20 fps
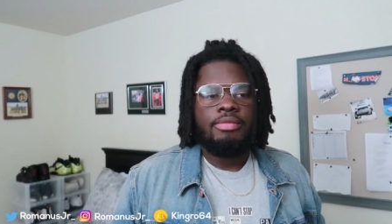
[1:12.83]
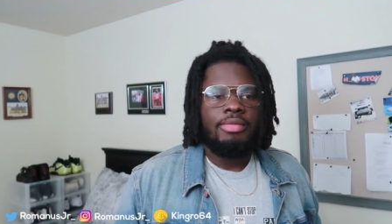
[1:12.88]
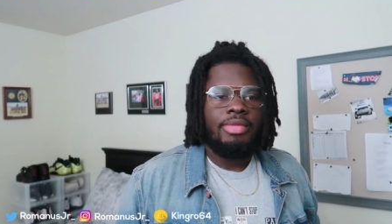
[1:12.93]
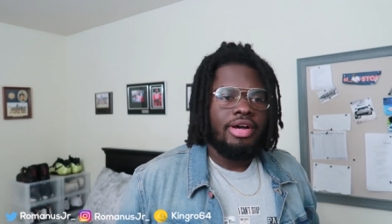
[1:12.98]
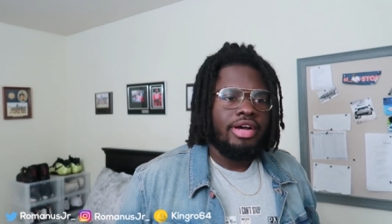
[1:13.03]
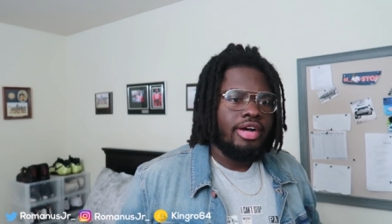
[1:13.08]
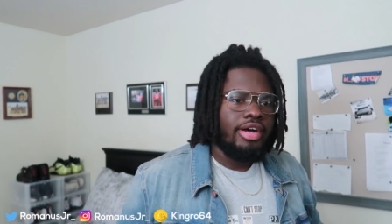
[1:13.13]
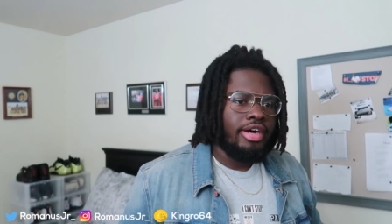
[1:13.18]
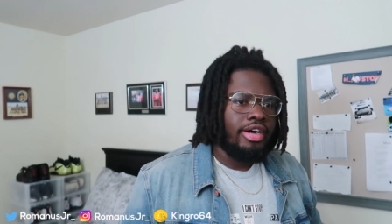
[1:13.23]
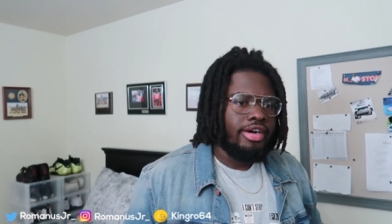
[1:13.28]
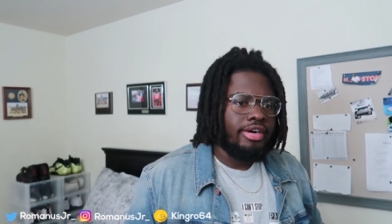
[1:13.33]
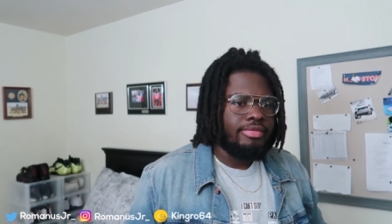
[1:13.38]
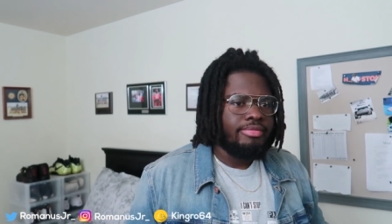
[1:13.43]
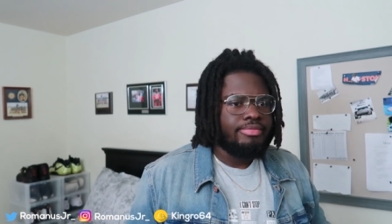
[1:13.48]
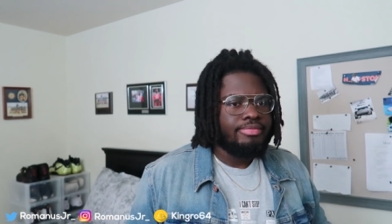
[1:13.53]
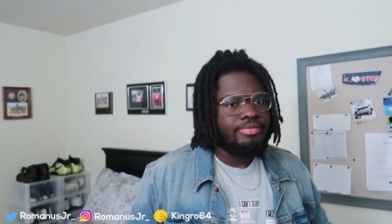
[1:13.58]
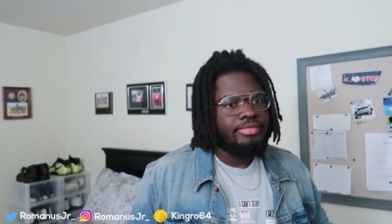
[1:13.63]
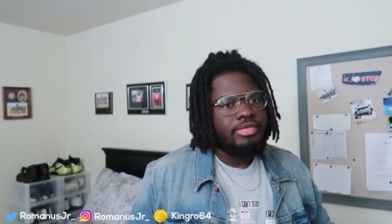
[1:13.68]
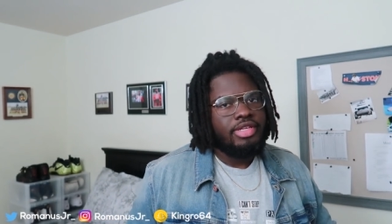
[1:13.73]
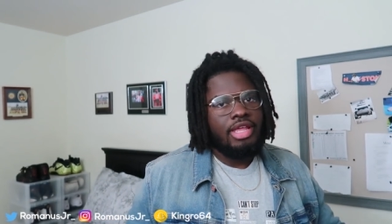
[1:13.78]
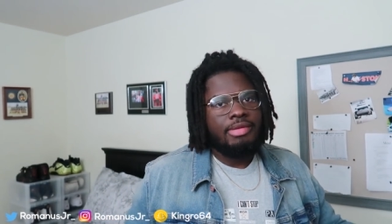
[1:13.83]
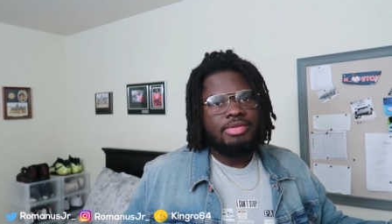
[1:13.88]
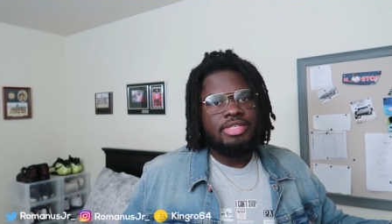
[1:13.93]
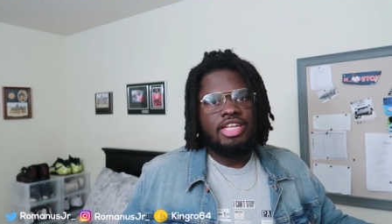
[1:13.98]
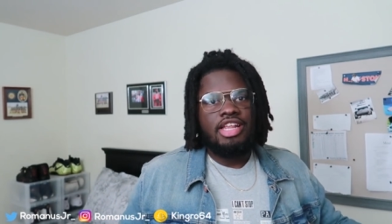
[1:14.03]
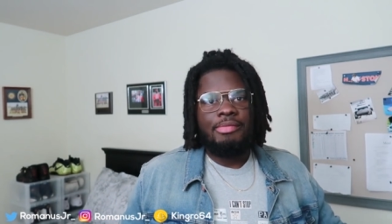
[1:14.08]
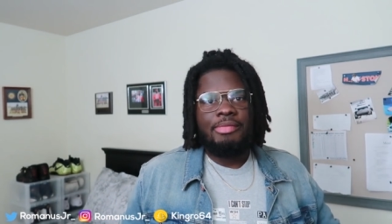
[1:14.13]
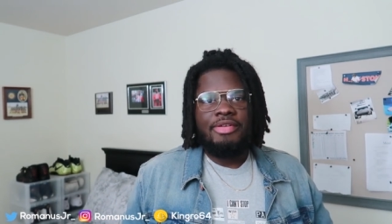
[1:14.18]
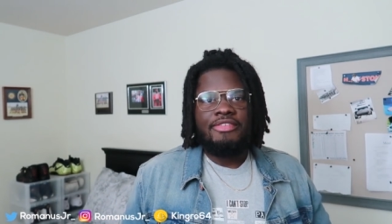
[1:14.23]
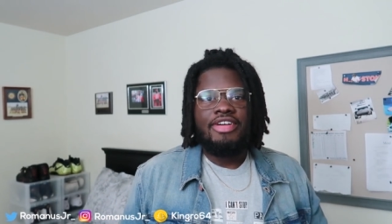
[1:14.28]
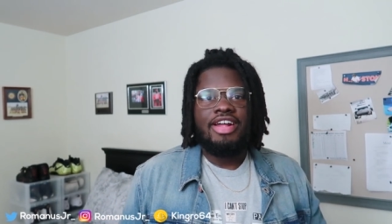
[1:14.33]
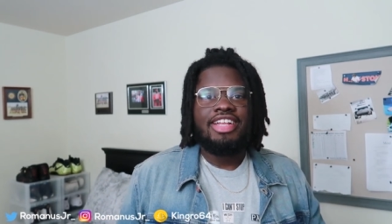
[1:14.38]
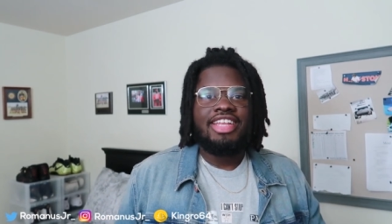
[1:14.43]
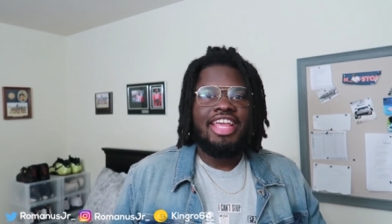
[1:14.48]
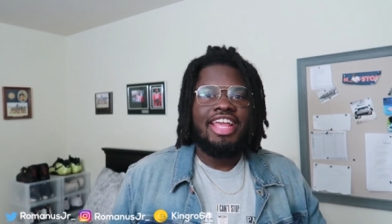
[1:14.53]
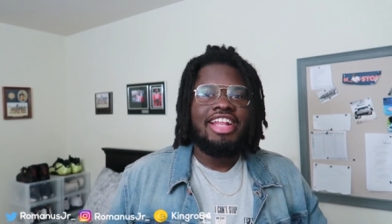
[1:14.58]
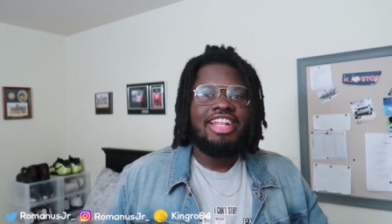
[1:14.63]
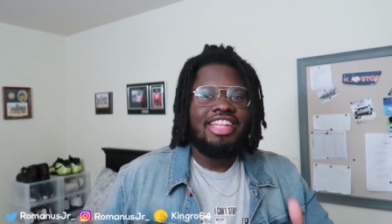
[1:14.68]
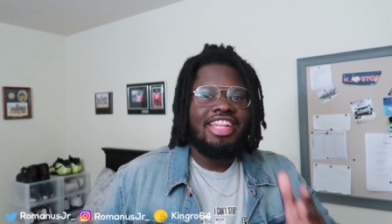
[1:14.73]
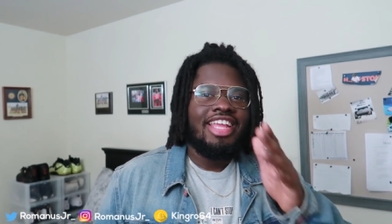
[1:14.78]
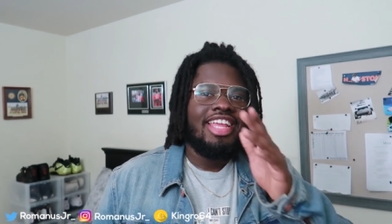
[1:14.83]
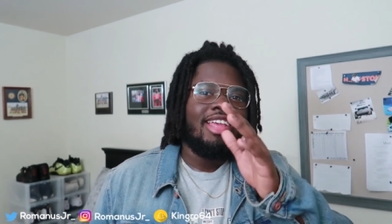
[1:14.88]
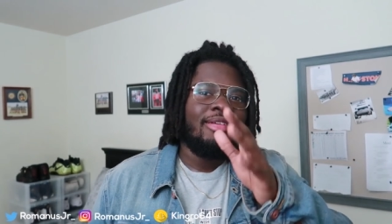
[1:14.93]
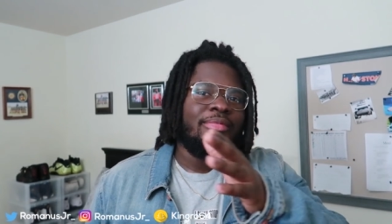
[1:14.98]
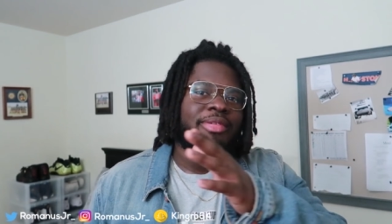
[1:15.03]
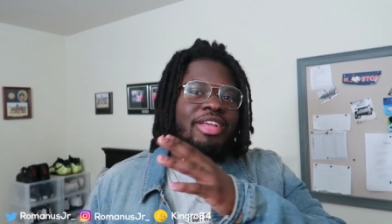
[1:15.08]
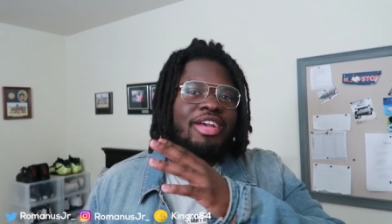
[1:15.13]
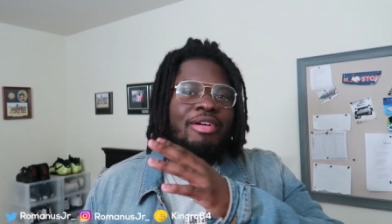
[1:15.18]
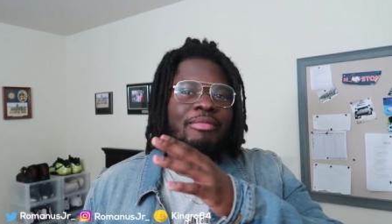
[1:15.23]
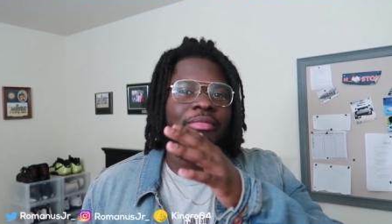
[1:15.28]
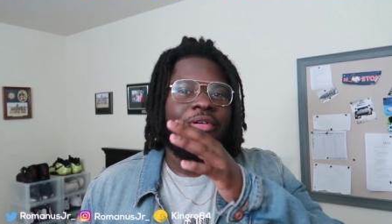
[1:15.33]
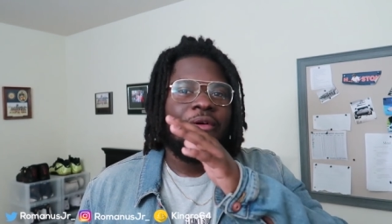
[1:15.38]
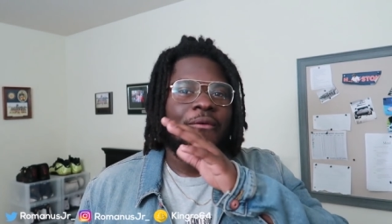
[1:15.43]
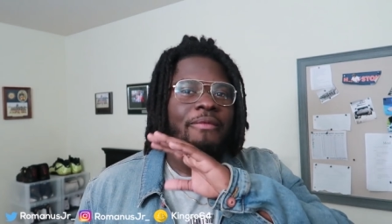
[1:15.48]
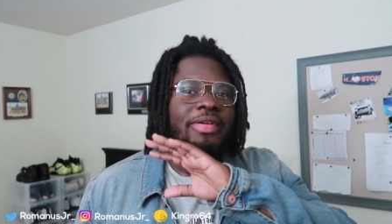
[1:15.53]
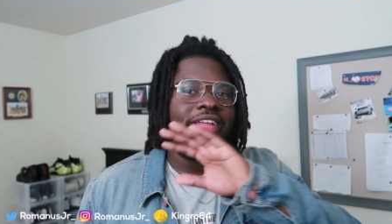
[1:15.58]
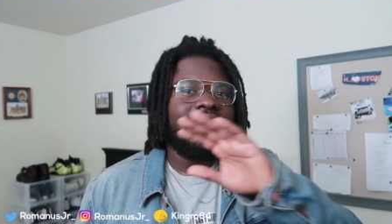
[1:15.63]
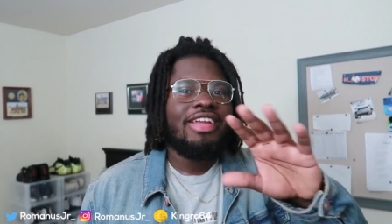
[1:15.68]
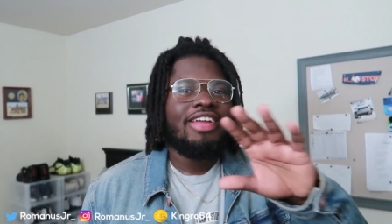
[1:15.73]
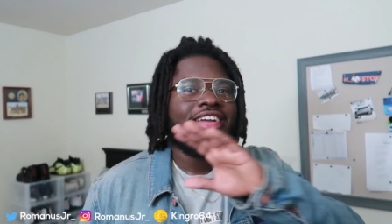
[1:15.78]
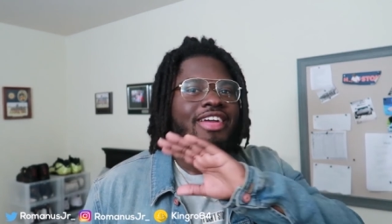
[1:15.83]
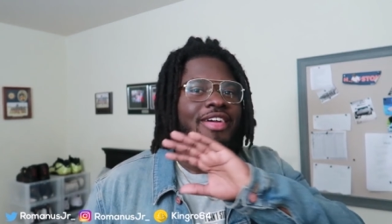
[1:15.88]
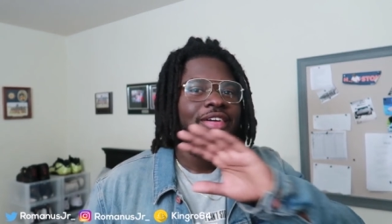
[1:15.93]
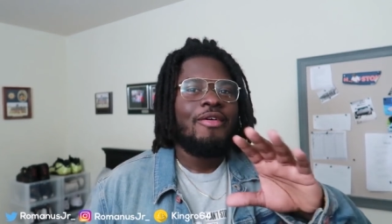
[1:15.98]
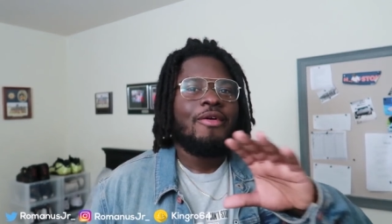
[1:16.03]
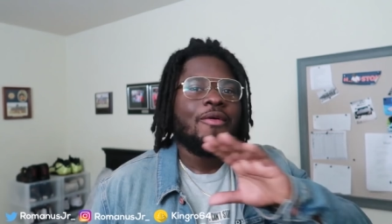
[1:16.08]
But um, keep telling y'all, man, y'all need anything, hit me up, bro. We